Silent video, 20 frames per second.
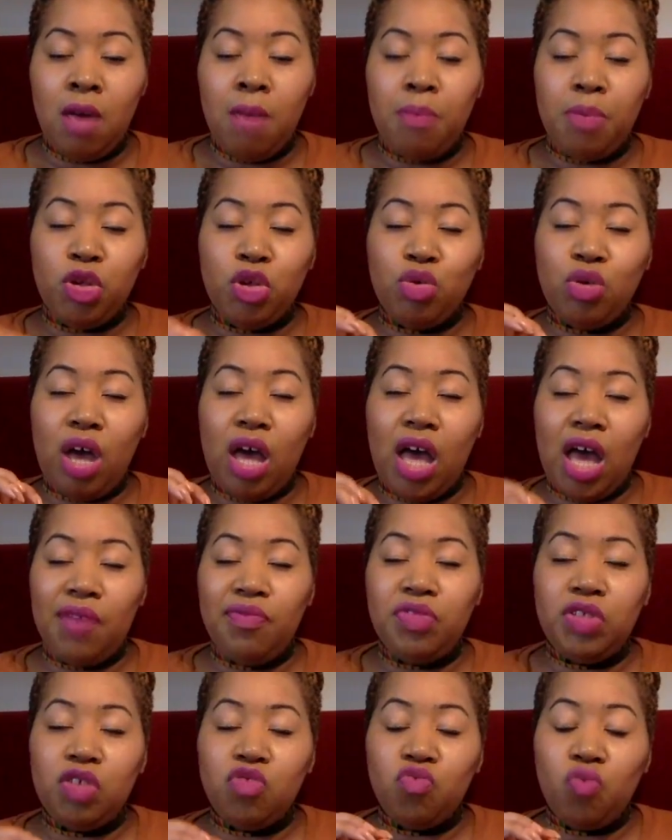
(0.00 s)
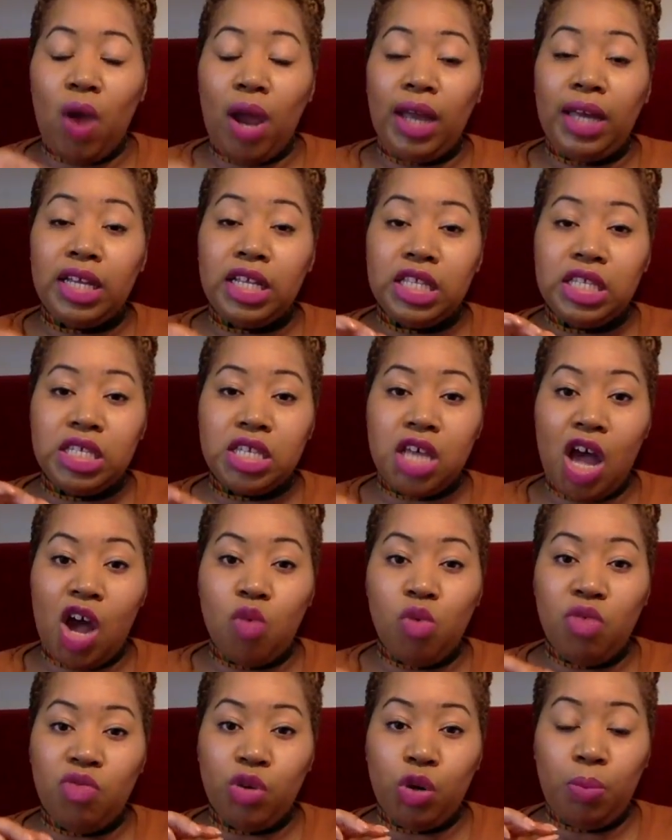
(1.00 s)
But you have to reconcile
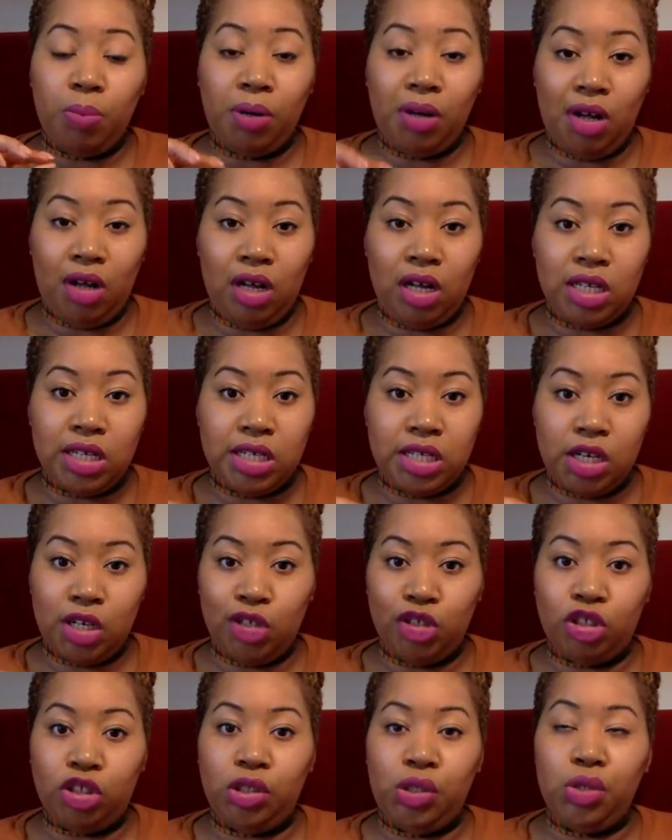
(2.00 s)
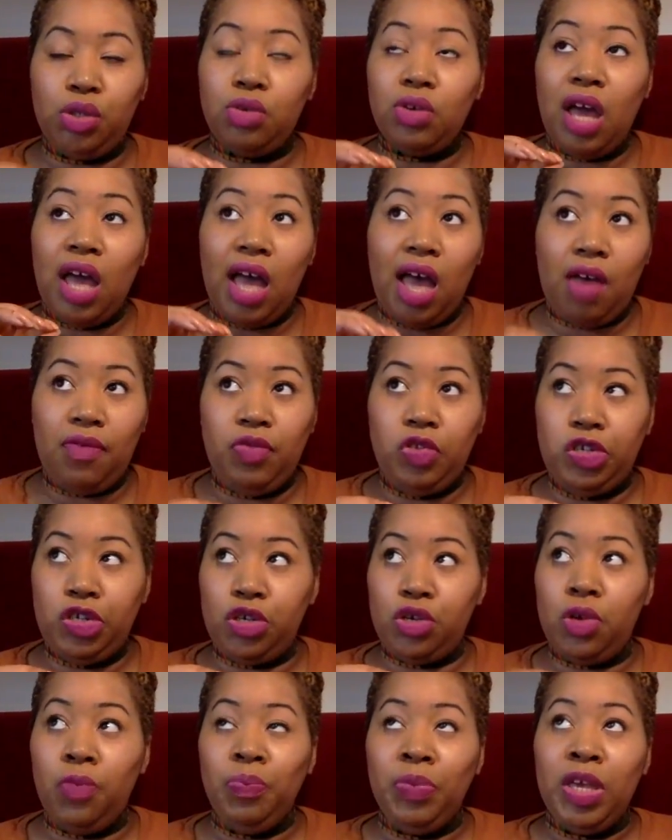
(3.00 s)
with your past in June. You have
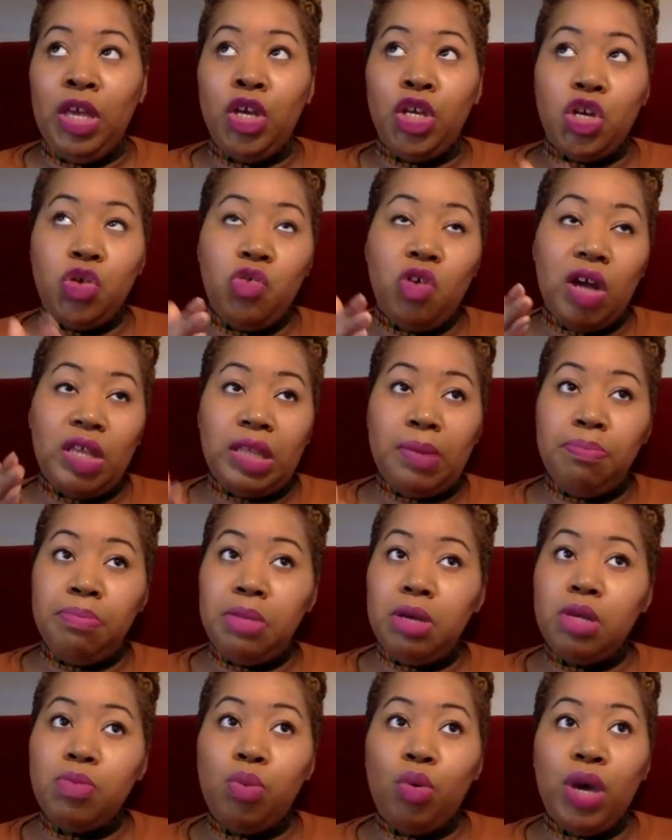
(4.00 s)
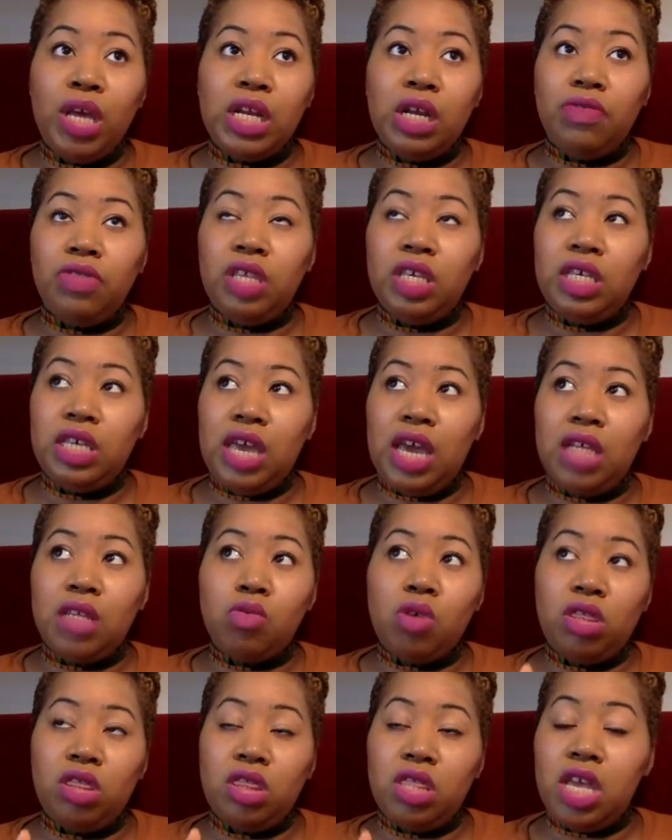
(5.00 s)
to. You're at the midpoint of the year.
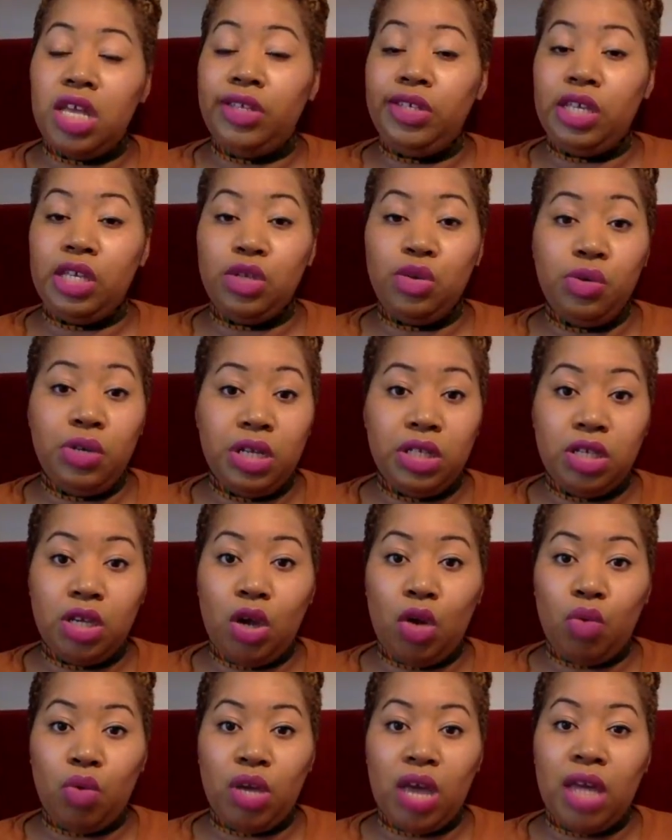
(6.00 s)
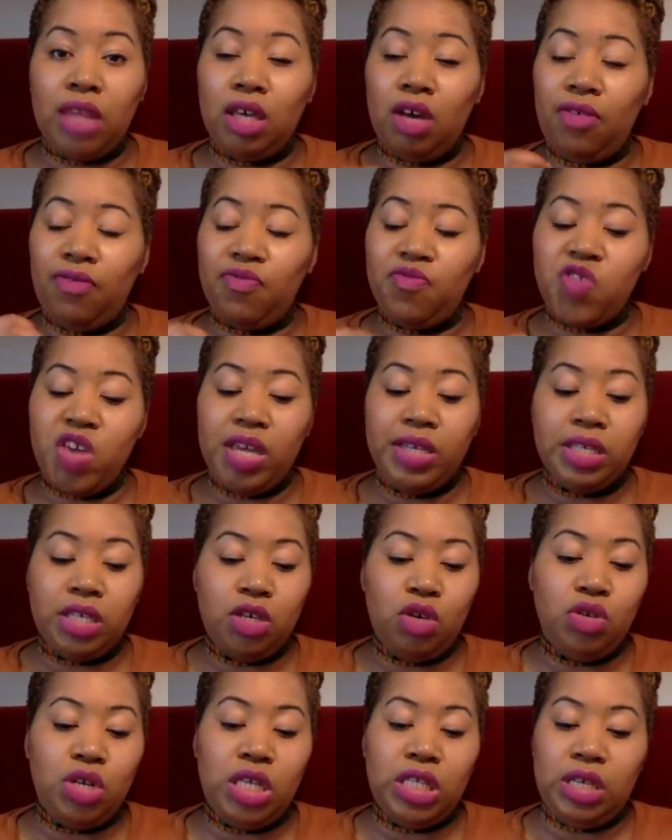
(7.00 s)
There are things that you need to create. There are things that
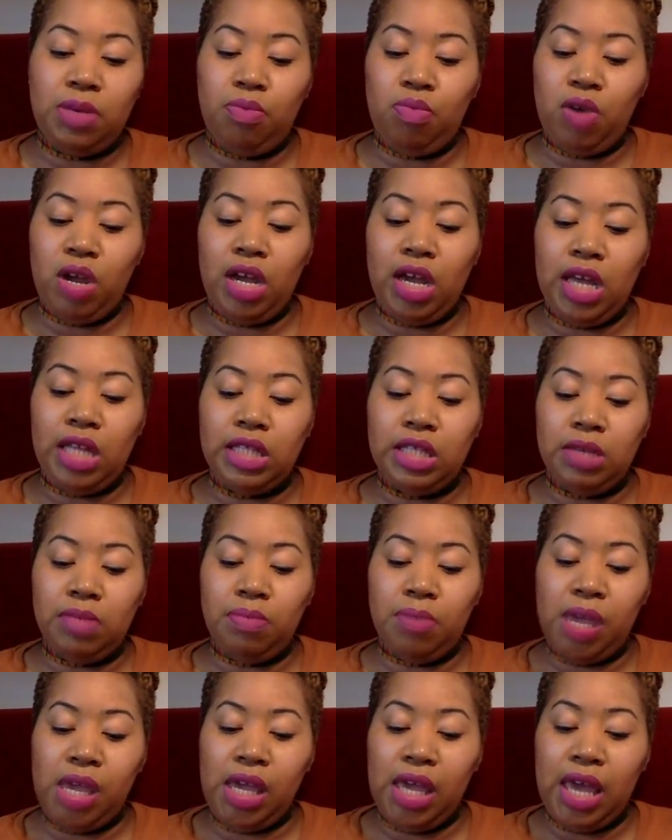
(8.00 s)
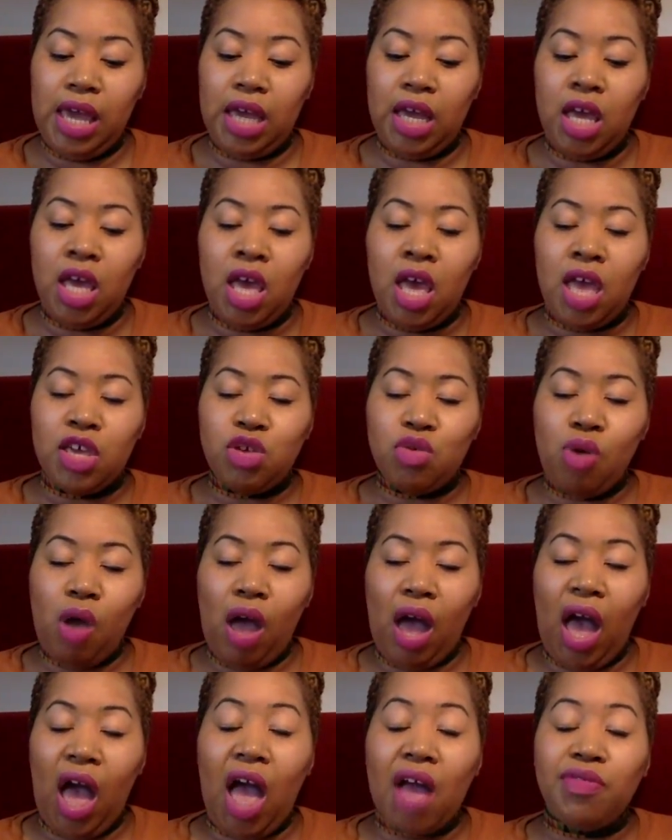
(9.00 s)
you need to bring into being. You
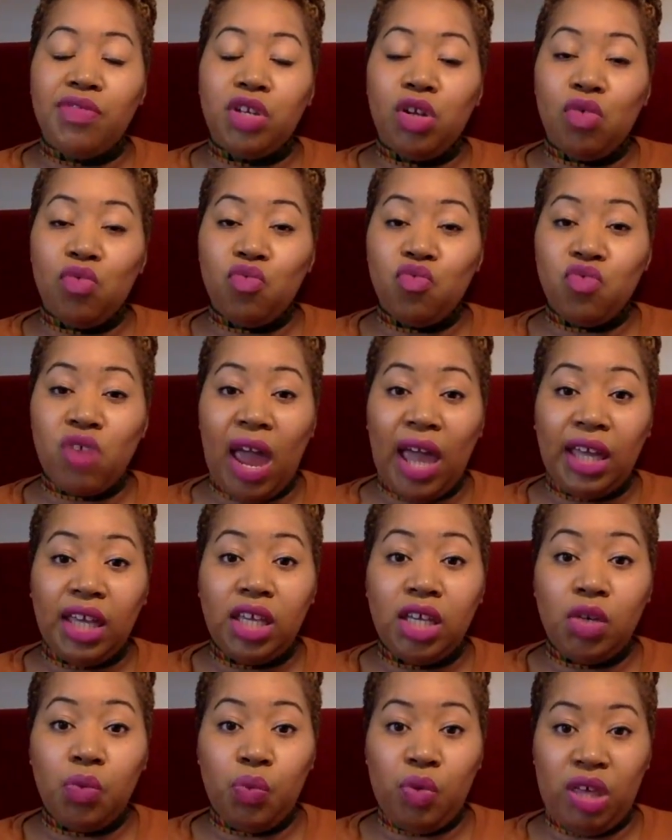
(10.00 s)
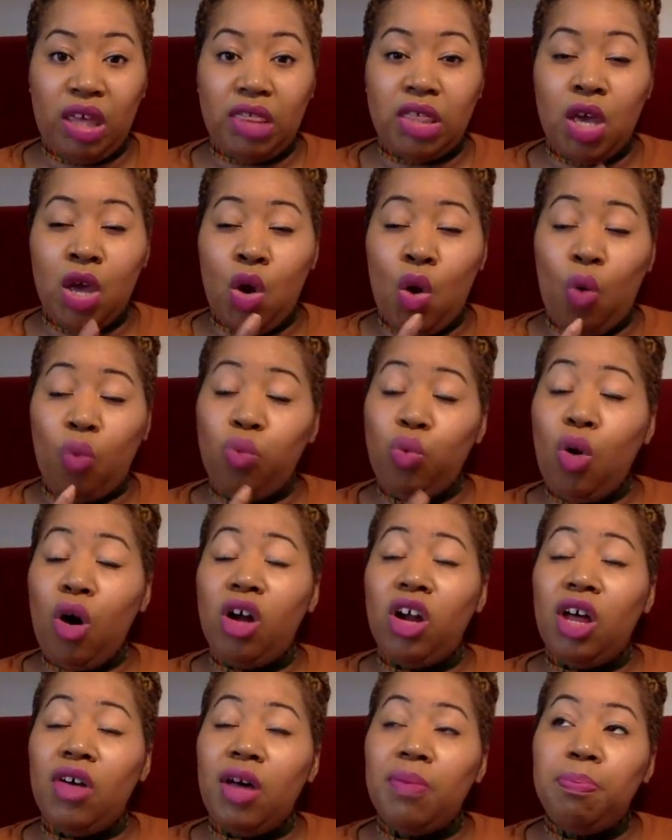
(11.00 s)
have to reckon with
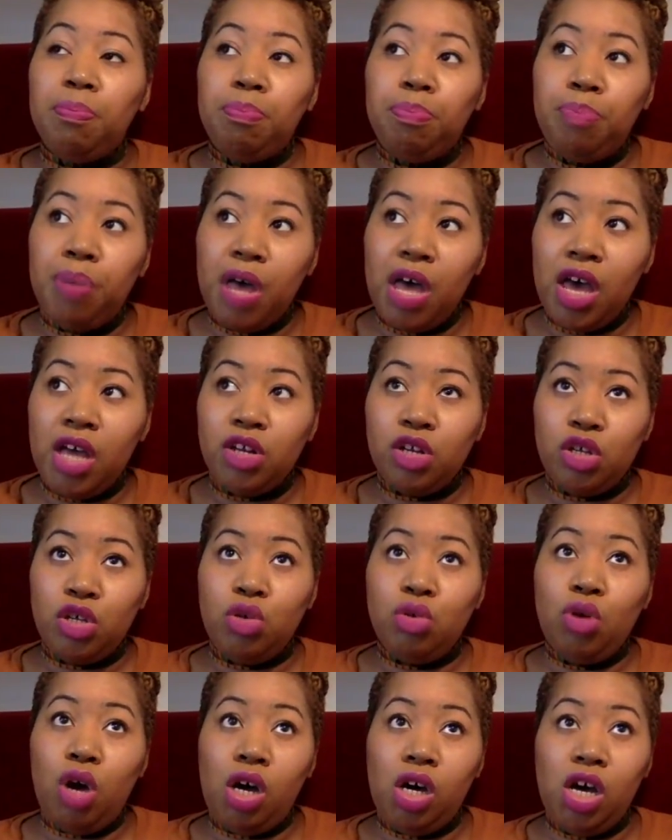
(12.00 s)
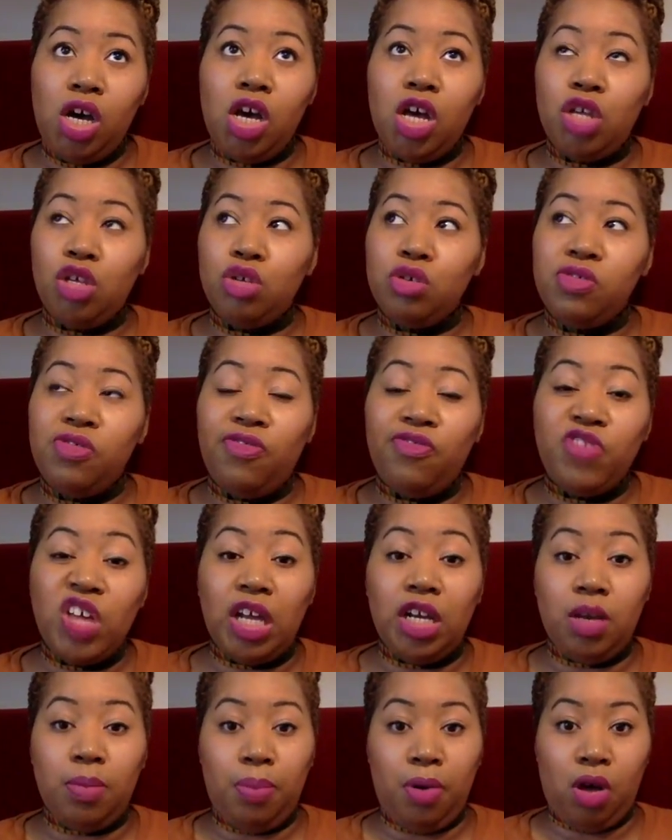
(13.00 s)
what burnt you, hurt you,
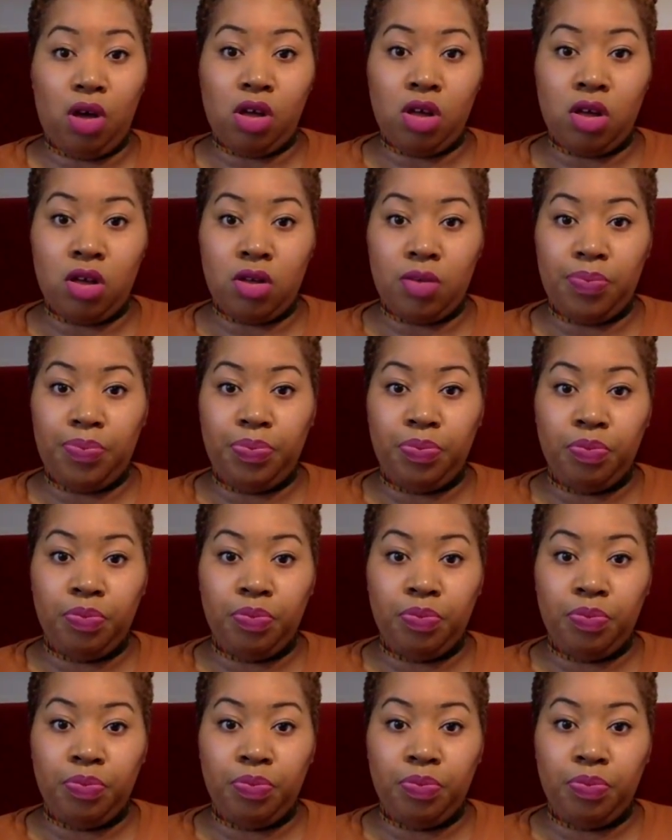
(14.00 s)
fell apart.